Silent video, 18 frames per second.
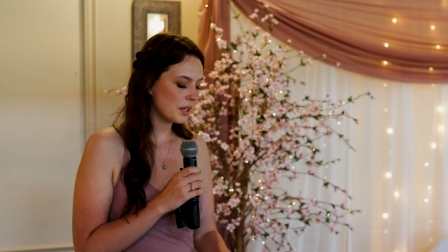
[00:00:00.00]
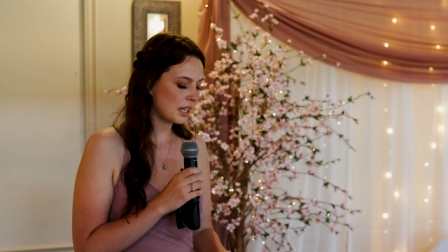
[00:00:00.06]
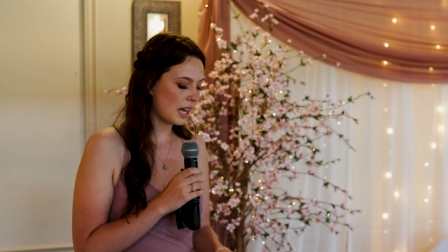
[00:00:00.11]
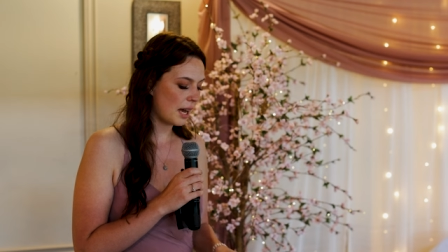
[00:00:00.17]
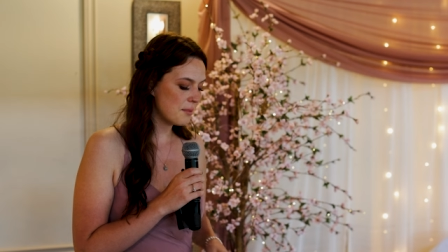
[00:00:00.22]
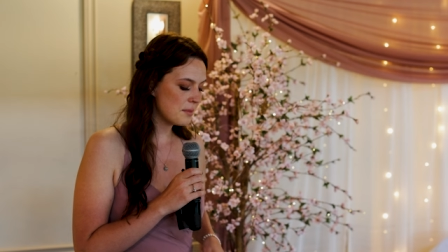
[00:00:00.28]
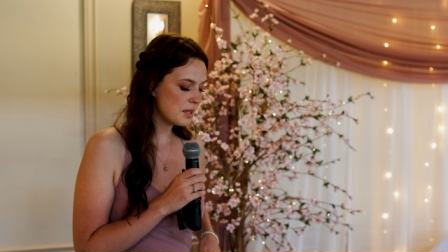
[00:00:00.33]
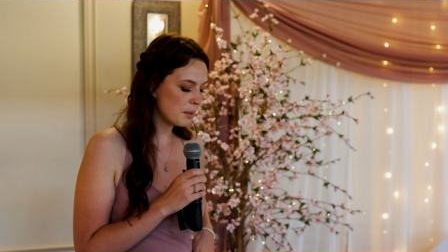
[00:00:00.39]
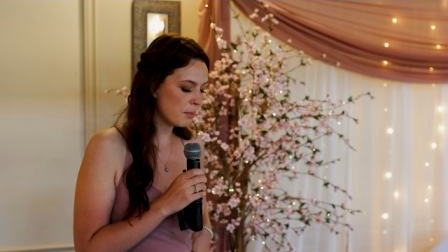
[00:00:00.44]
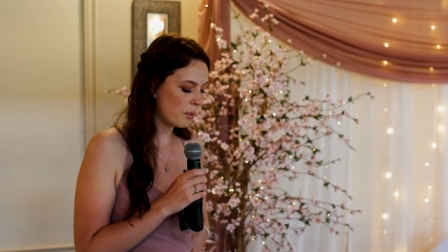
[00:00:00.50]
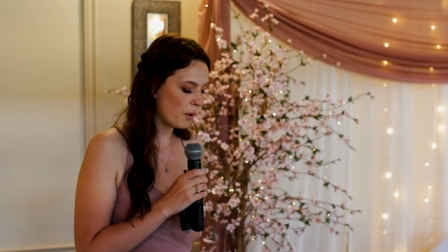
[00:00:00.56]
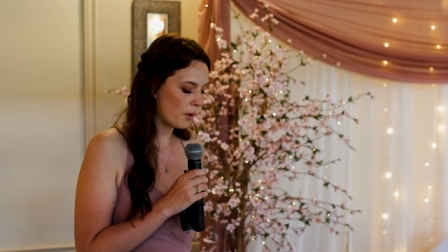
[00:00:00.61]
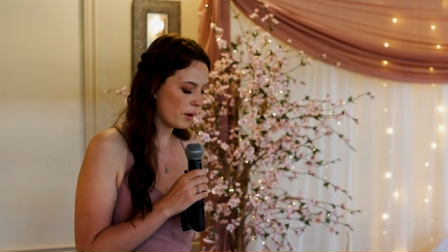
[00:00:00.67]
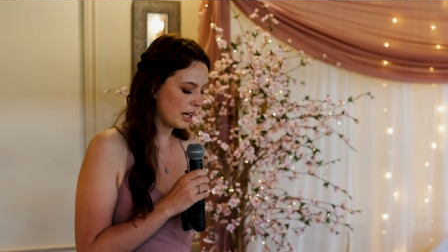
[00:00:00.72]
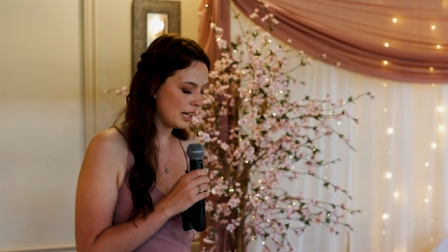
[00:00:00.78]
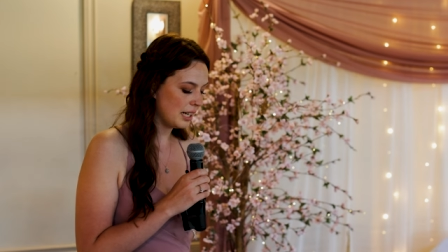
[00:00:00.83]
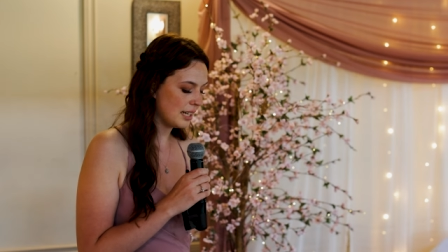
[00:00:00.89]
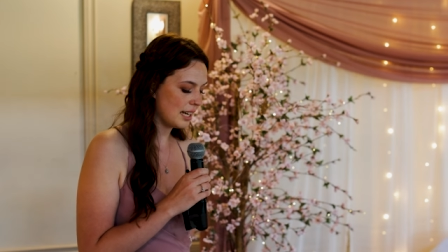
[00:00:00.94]
There comes a
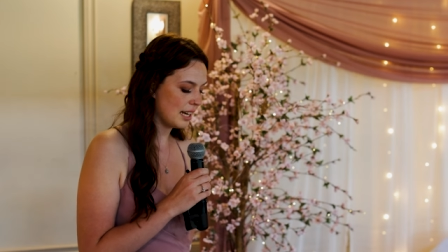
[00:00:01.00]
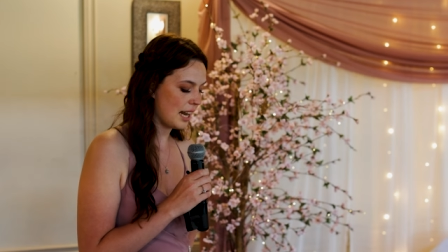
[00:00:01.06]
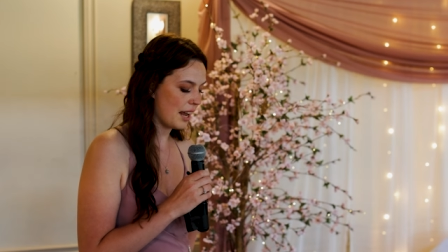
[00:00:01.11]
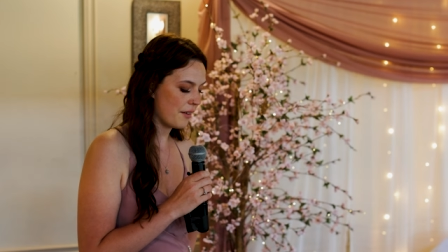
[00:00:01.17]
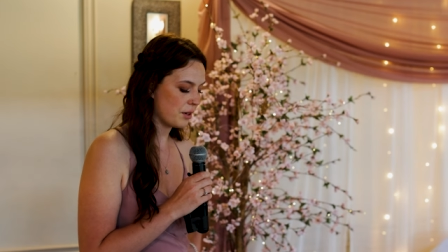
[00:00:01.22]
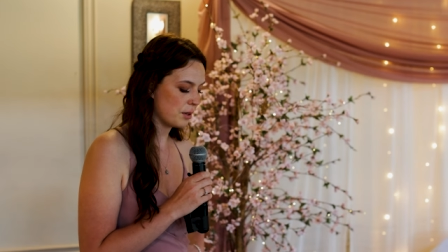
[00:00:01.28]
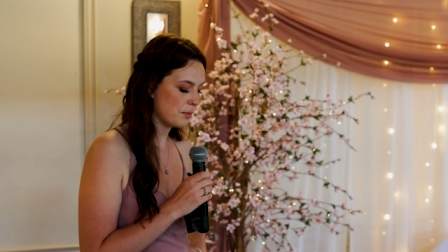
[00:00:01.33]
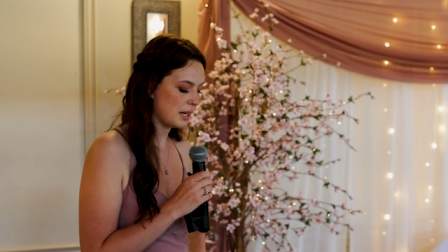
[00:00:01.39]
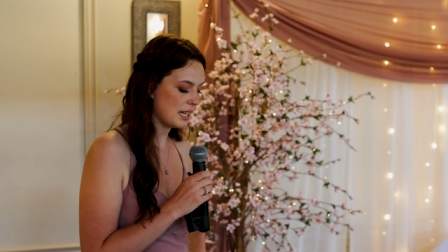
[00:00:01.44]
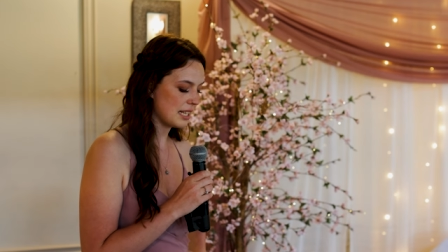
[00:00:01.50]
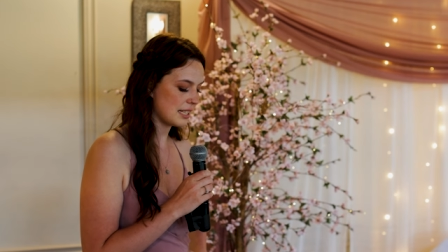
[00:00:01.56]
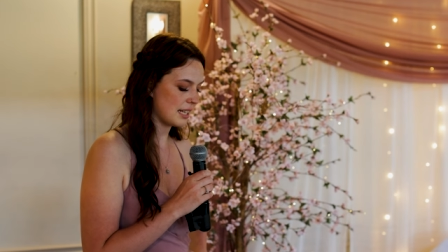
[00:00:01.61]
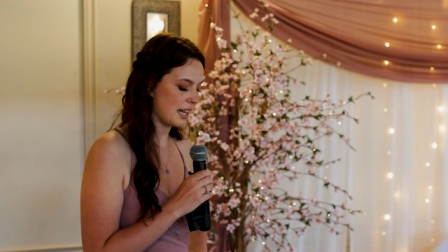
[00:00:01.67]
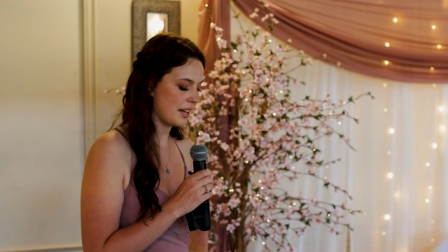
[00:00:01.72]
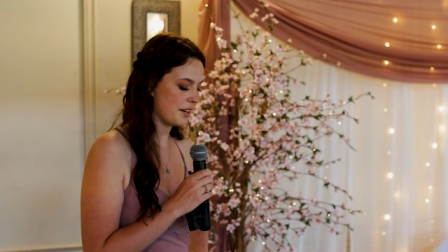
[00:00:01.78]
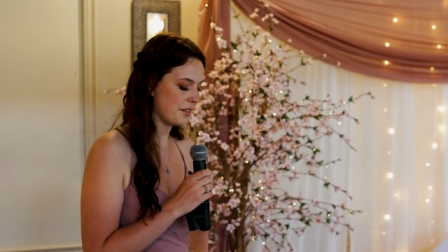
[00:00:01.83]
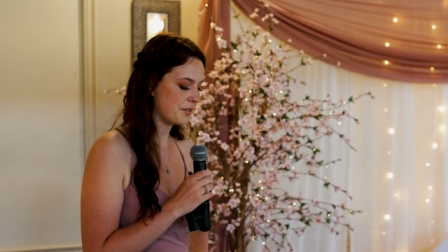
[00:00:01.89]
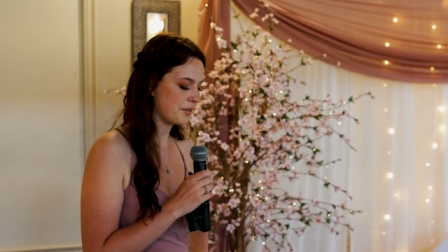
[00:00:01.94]
point in everybody's
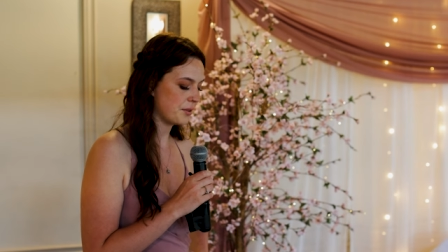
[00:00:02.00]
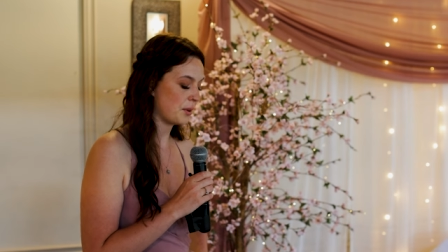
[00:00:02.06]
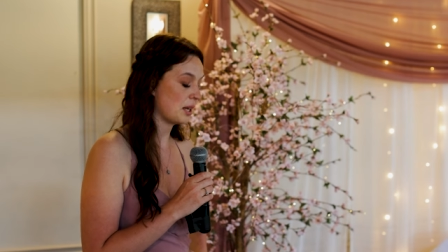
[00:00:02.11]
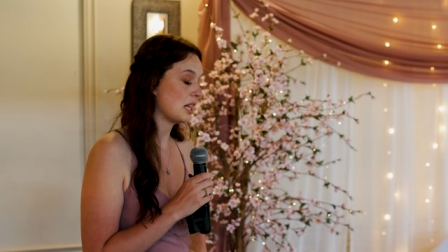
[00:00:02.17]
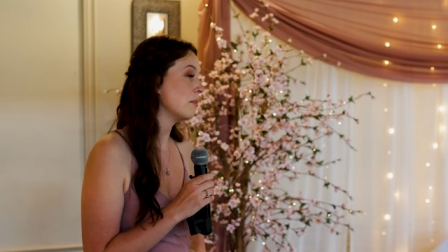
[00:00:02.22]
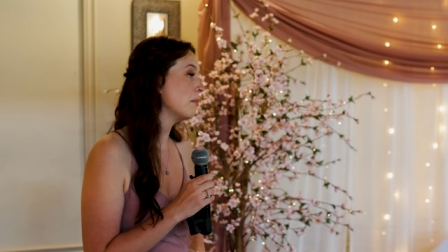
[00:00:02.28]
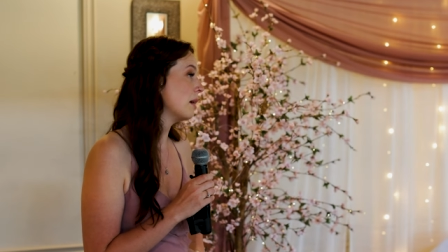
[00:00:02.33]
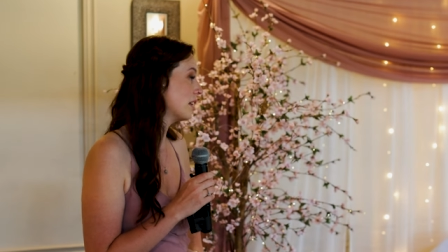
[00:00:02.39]
life when they